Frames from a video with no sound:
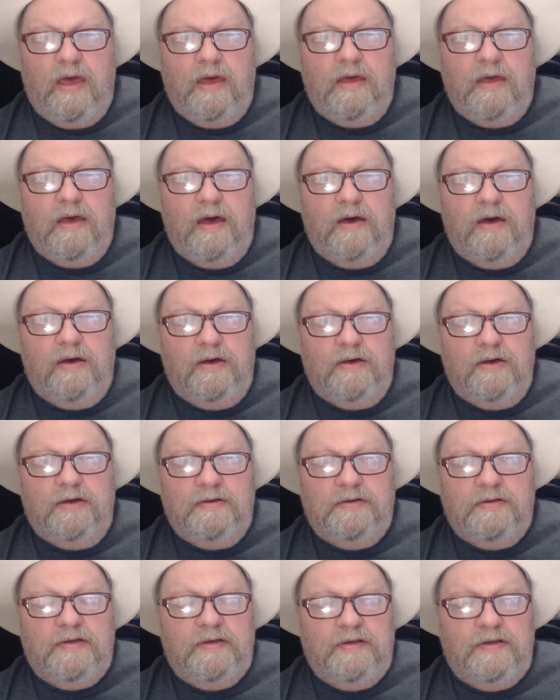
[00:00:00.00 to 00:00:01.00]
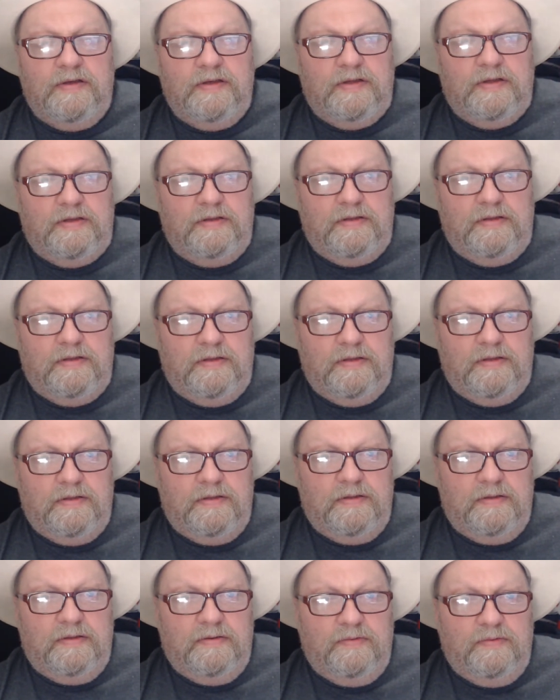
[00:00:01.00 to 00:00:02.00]
with
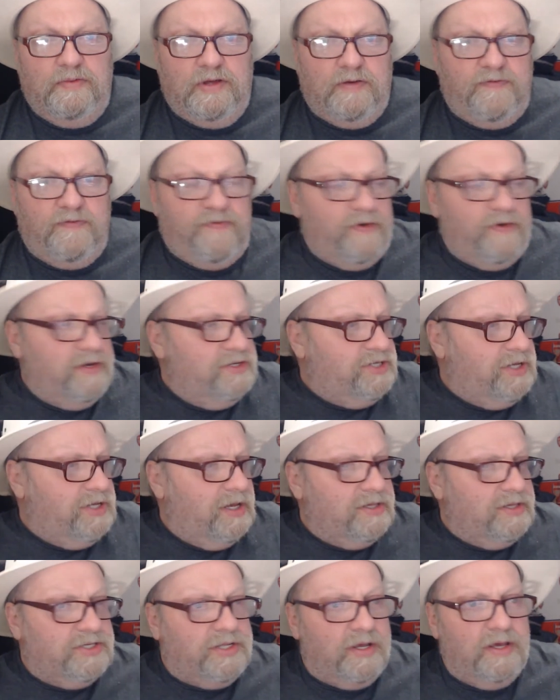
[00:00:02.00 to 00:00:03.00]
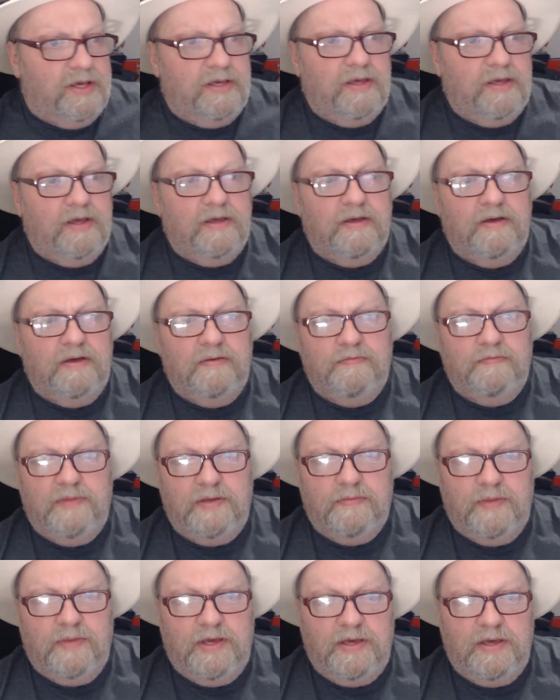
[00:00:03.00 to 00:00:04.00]
a 360
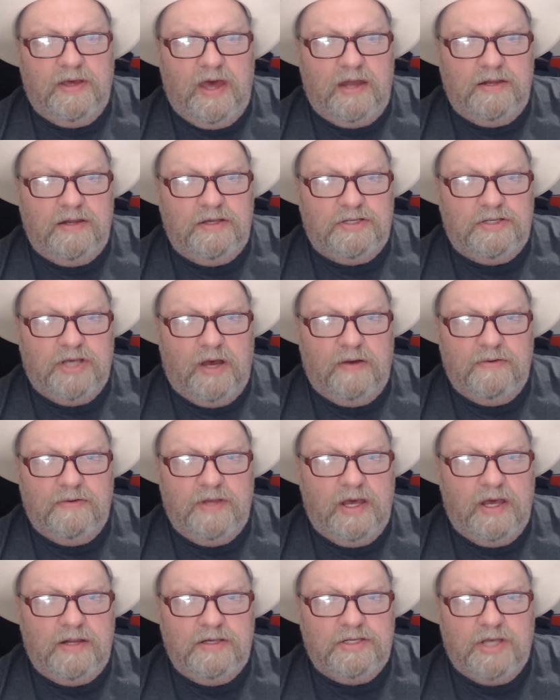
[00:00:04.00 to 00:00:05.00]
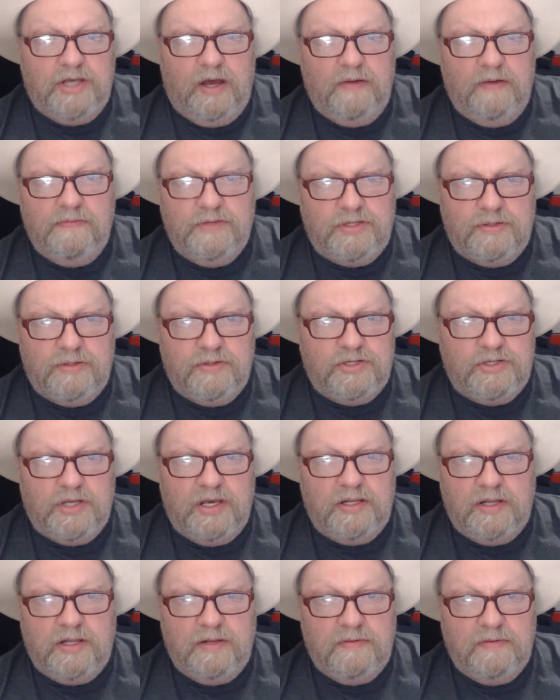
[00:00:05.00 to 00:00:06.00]
and me Anytone. The Anytone was
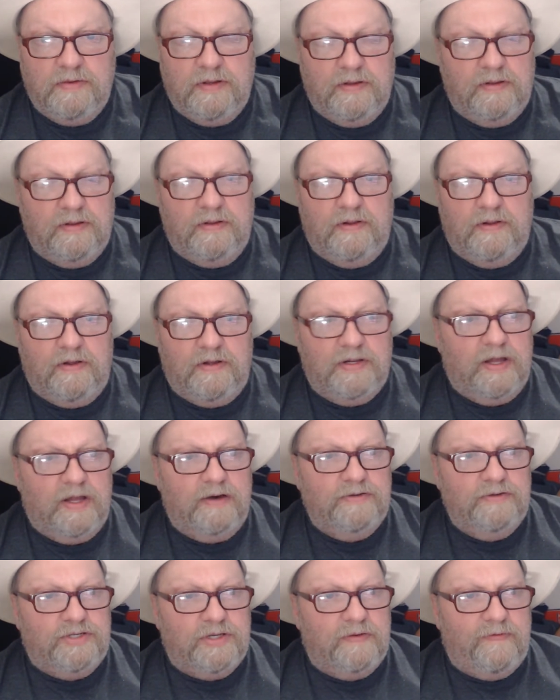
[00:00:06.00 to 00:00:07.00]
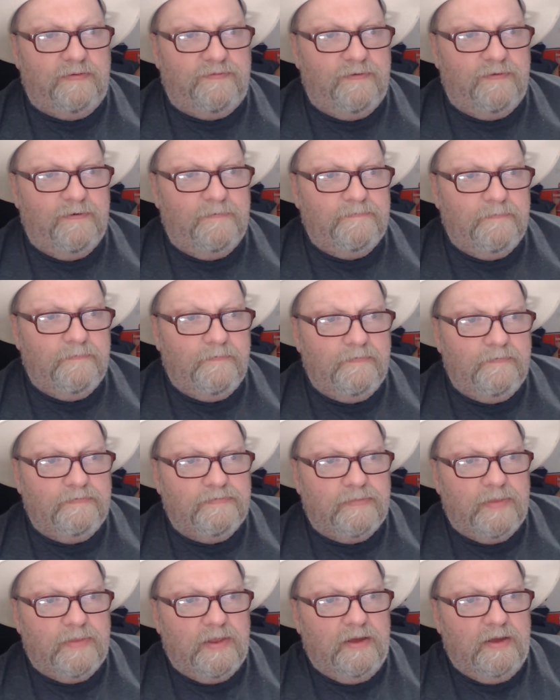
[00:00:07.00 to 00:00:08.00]
receiving loads of
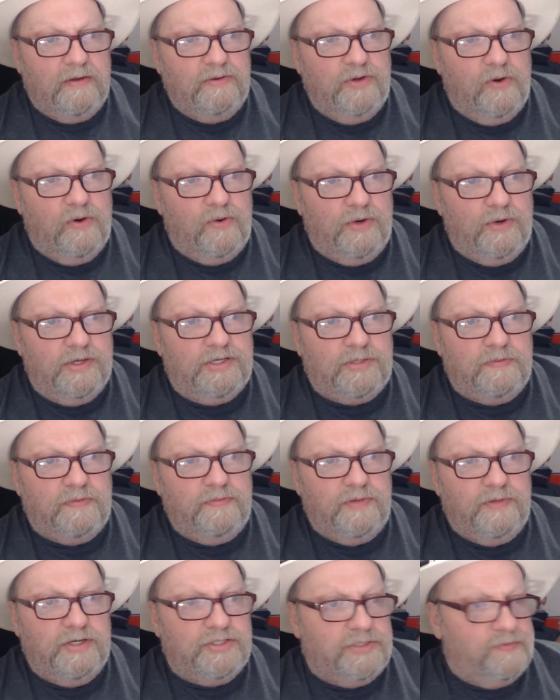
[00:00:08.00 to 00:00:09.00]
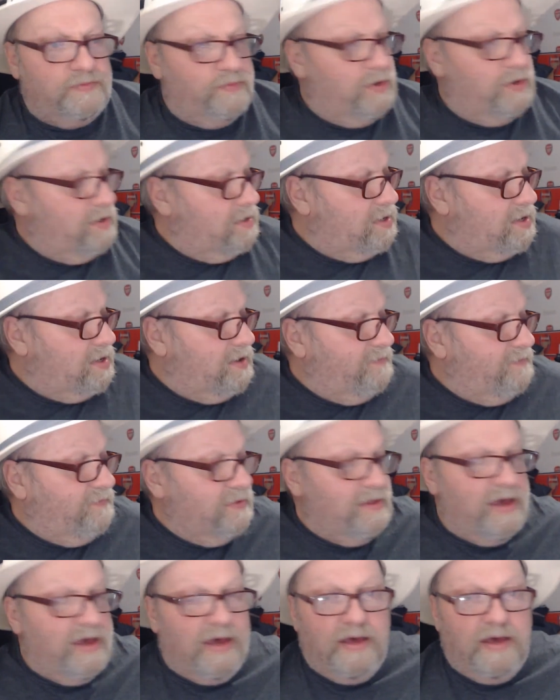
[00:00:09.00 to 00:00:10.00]
noise, which weren't even
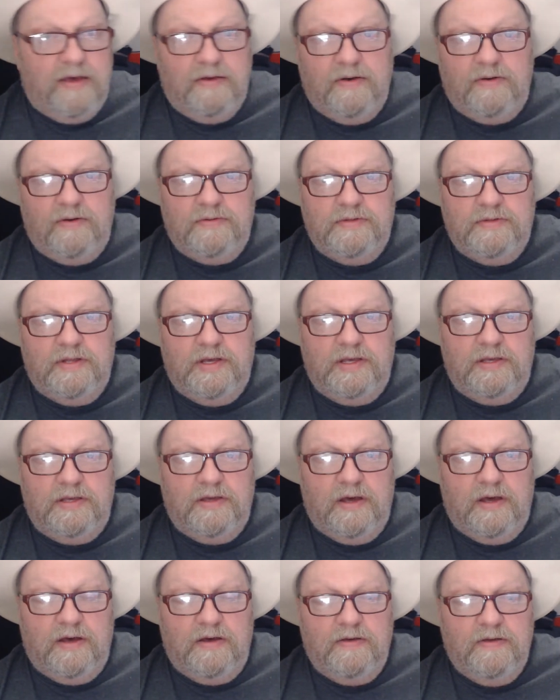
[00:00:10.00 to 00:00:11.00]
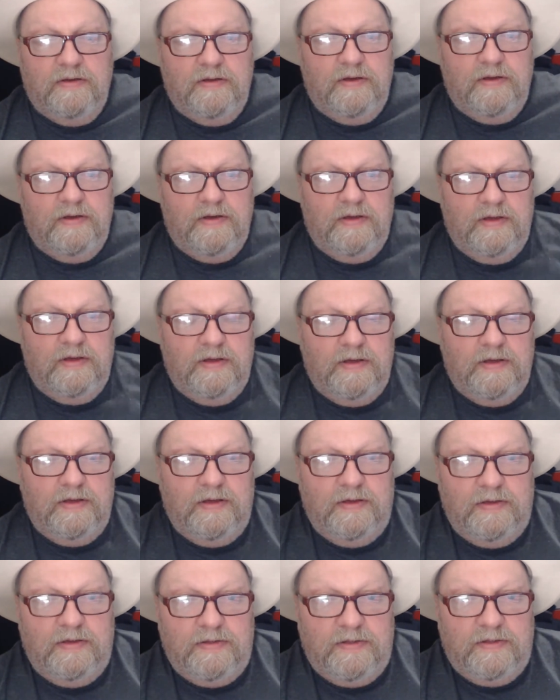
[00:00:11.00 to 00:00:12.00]
there on the
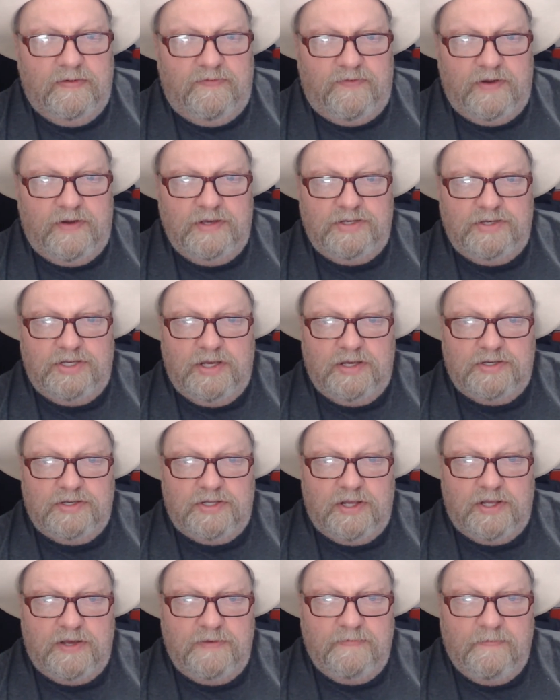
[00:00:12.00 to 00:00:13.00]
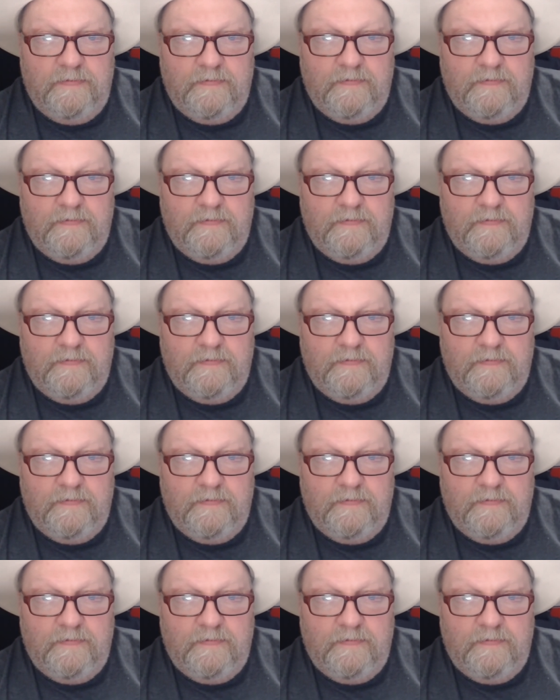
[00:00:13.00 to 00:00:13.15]
360.